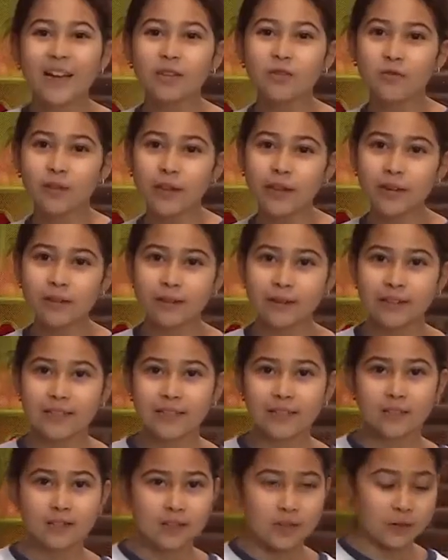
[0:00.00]
It's really great
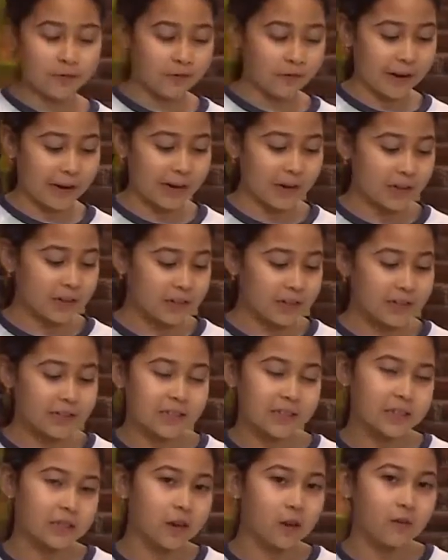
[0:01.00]
to use your fingers
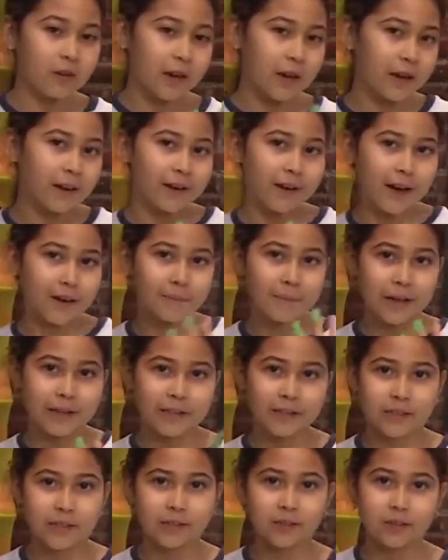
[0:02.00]
because it's okay to get
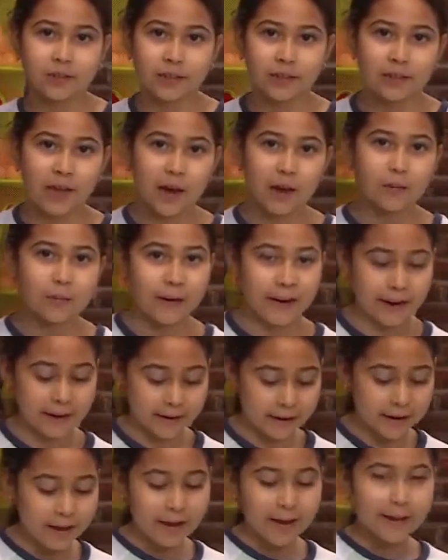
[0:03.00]
messy using cloud
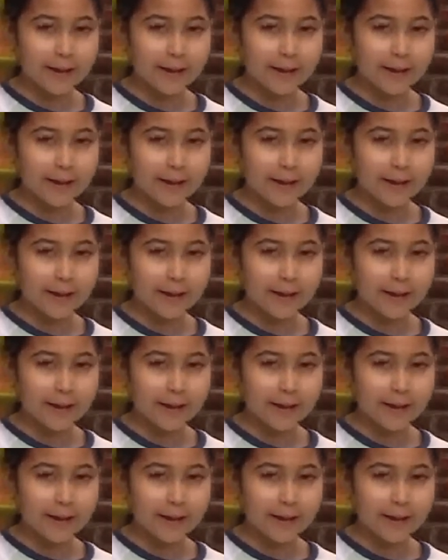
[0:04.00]
paint.